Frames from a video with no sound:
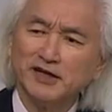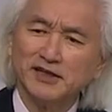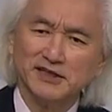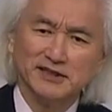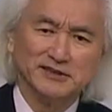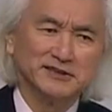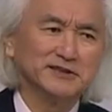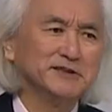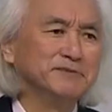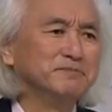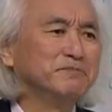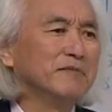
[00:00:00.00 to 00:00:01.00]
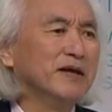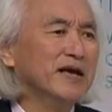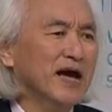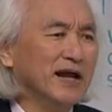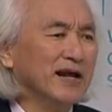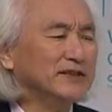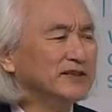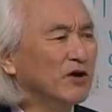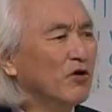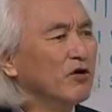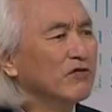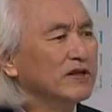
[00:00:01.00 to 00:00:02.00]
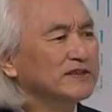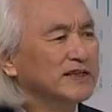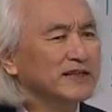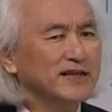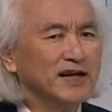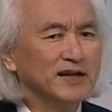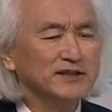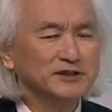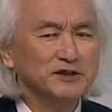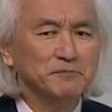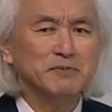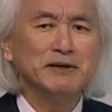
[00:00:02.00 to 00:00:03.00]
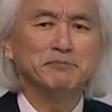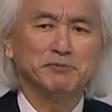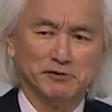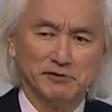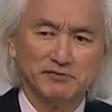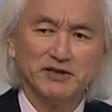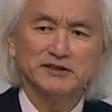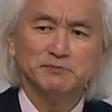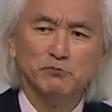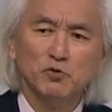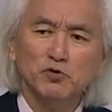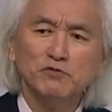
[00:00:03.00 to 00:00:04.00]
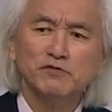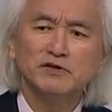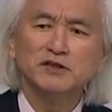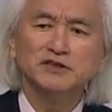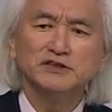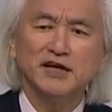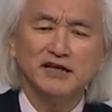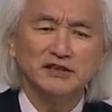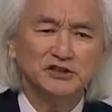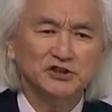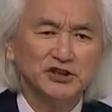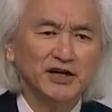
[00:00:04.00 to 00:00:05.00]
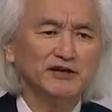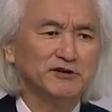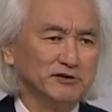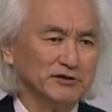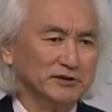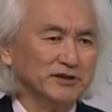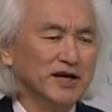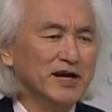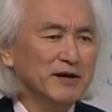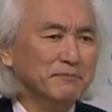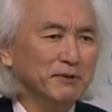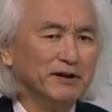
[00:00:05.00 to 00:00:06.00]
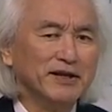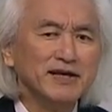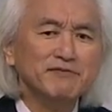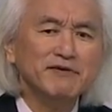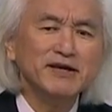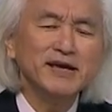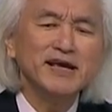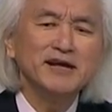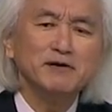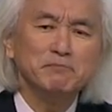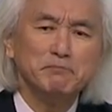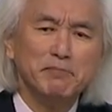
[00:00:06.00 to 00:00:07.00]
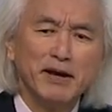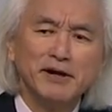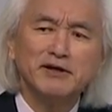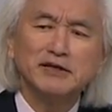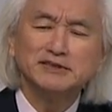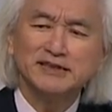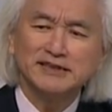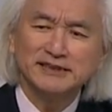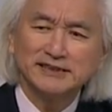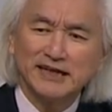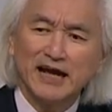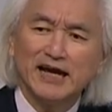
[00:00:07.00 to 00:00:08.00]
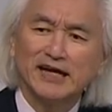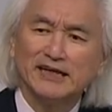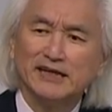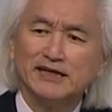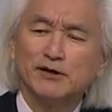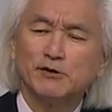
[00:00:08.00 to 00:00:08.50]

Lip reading: like this, and I see all these intelligent people, these movers and shakers, believing in a better society